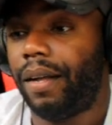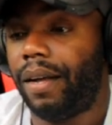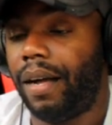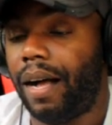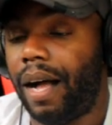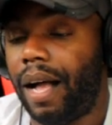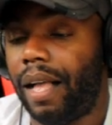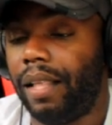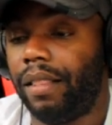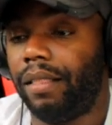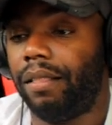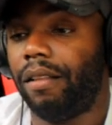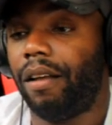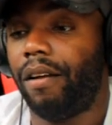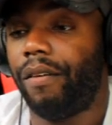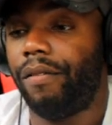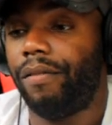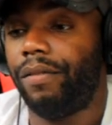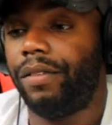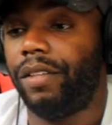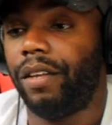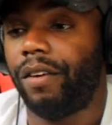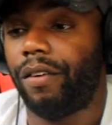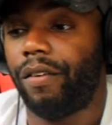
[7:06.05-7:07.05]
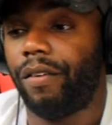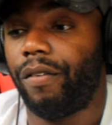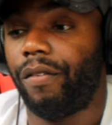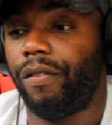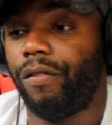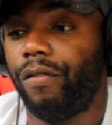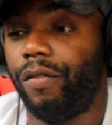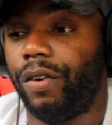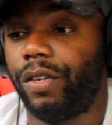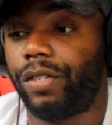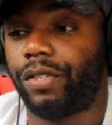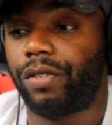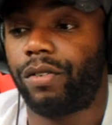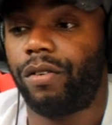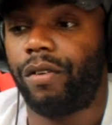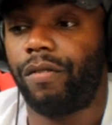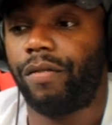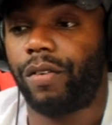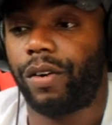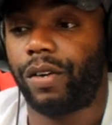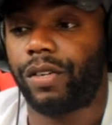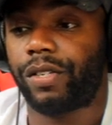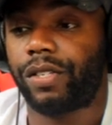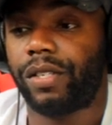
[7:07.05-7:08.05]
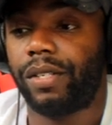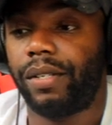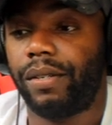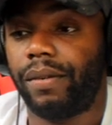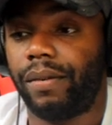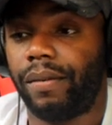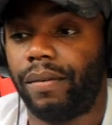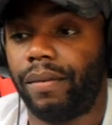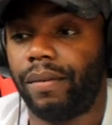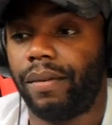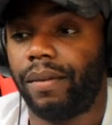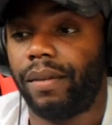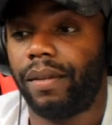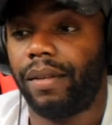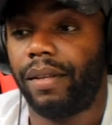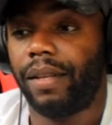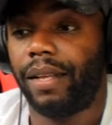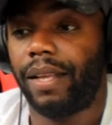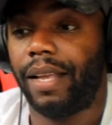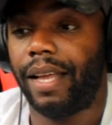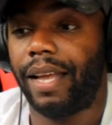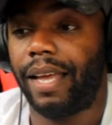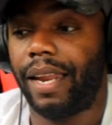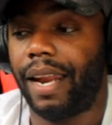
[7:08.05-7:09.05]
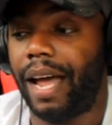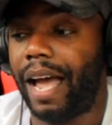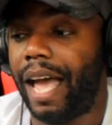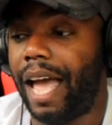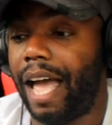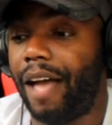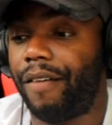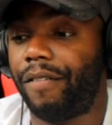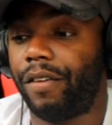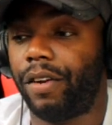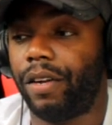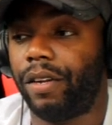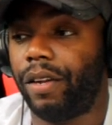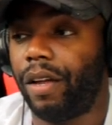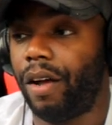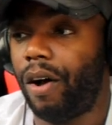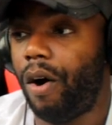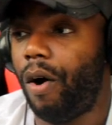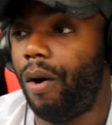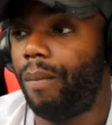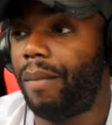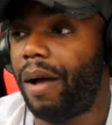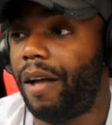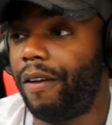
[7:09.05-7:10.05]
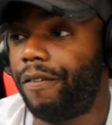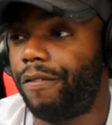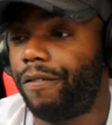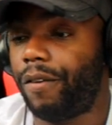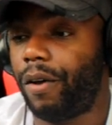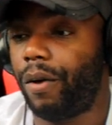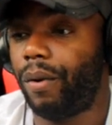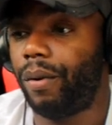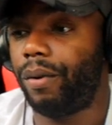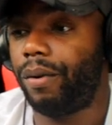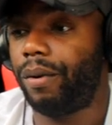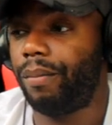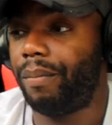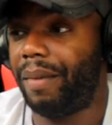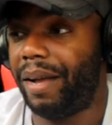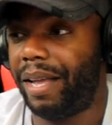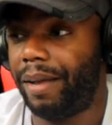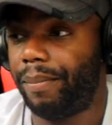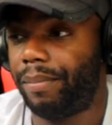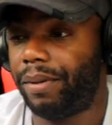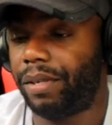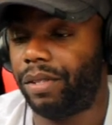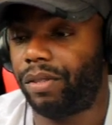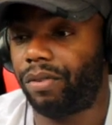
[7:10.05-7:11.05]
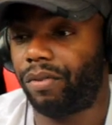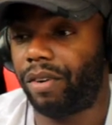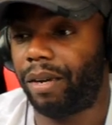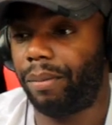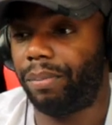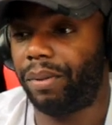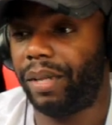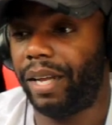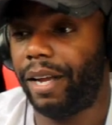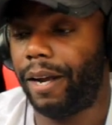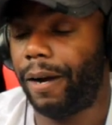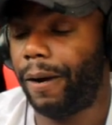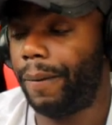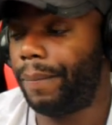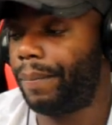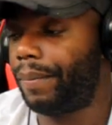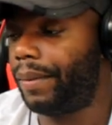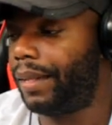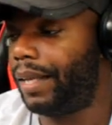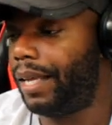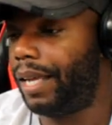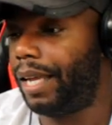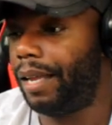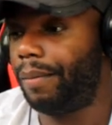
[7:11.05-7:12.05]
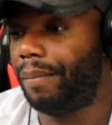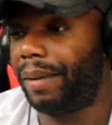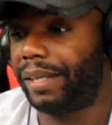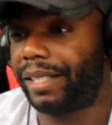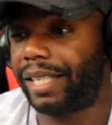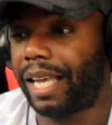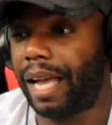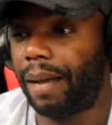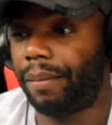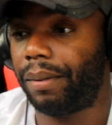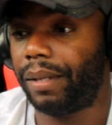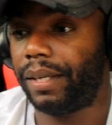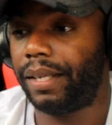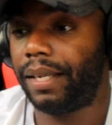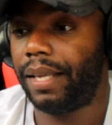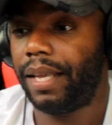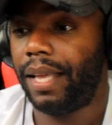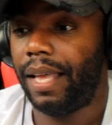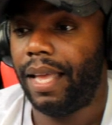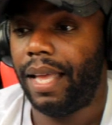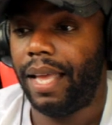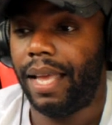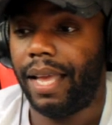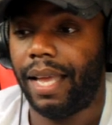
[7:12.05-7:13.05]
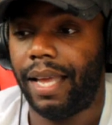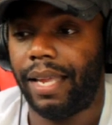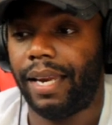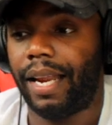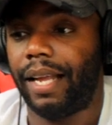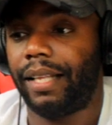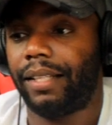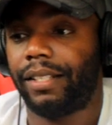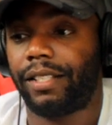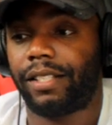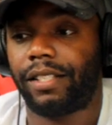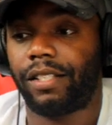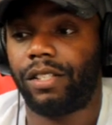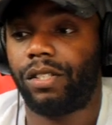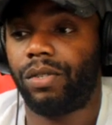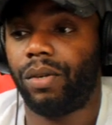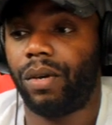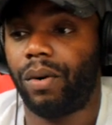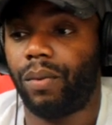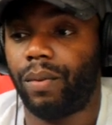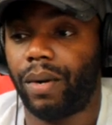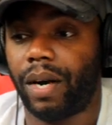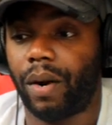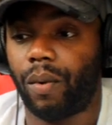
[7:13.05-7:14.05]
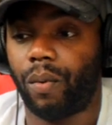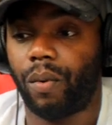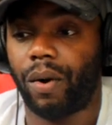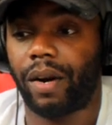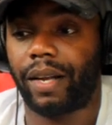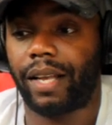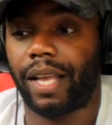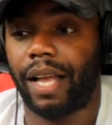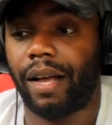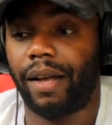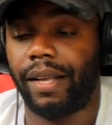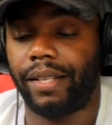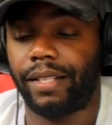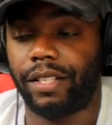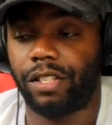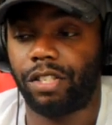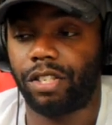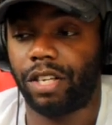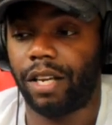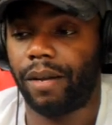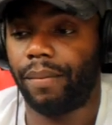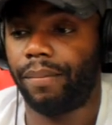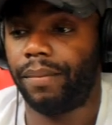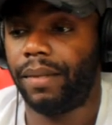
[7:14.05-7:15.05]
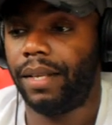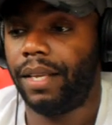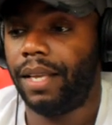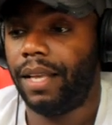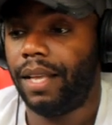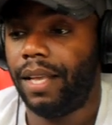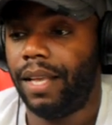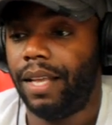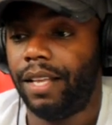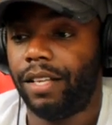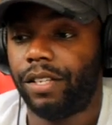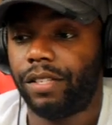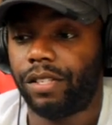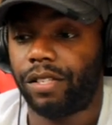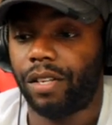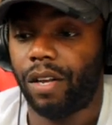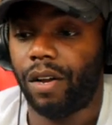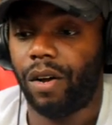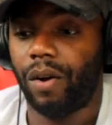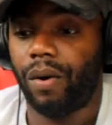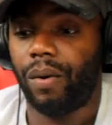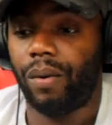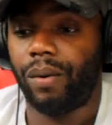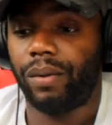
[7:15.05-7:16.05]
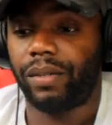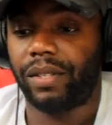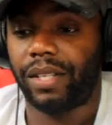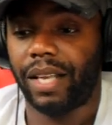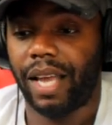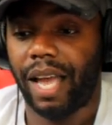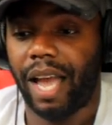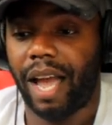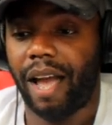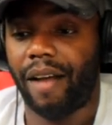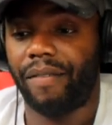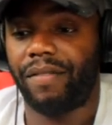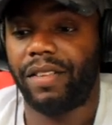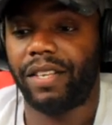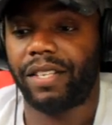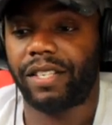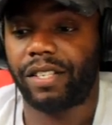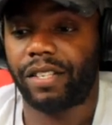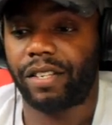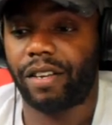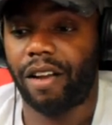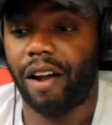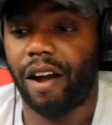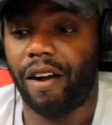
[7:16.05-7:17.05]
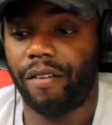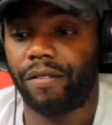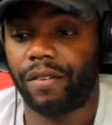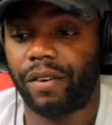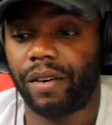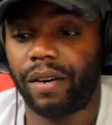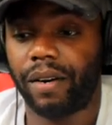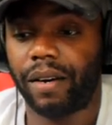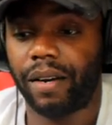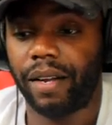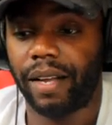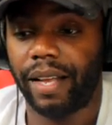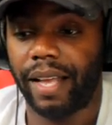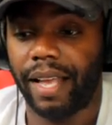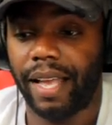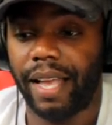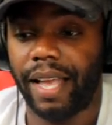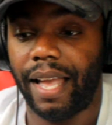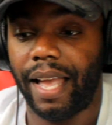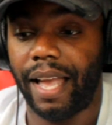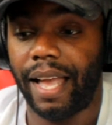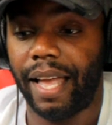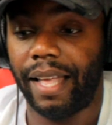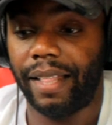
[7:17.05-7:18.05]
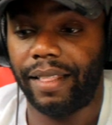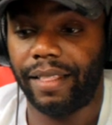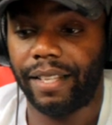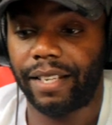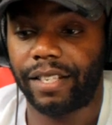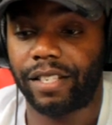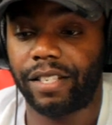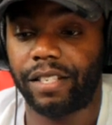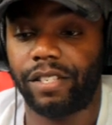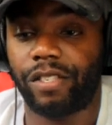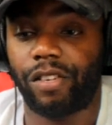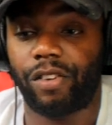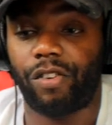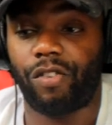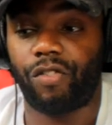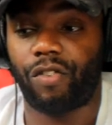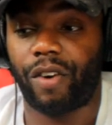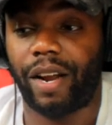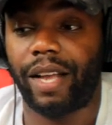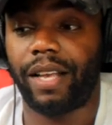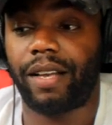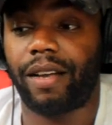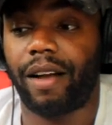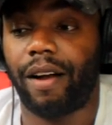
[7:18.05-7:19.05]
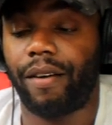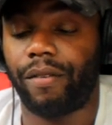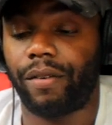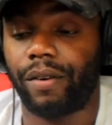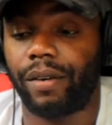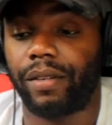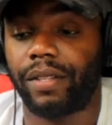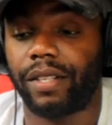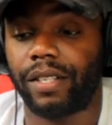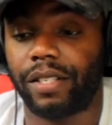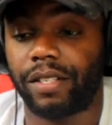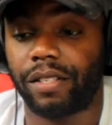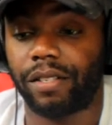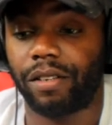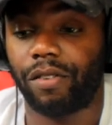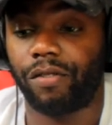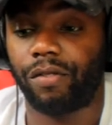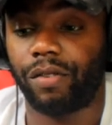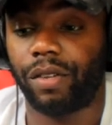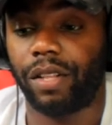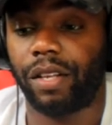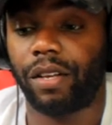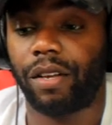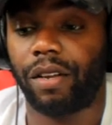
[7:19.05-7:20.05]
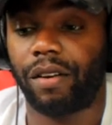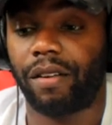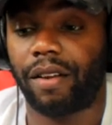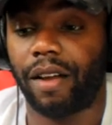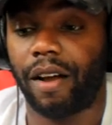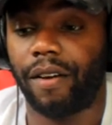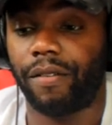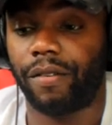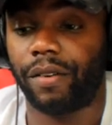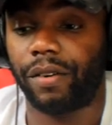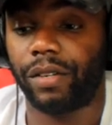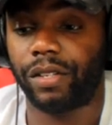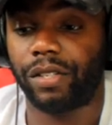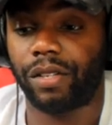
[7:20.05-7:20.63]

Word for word: I love the original version, and I have it on my phone, my MP3 player, and my tablet and I listen to it when I work out at the gym. So to have this cover, and this is a great cover. This is a really good cover.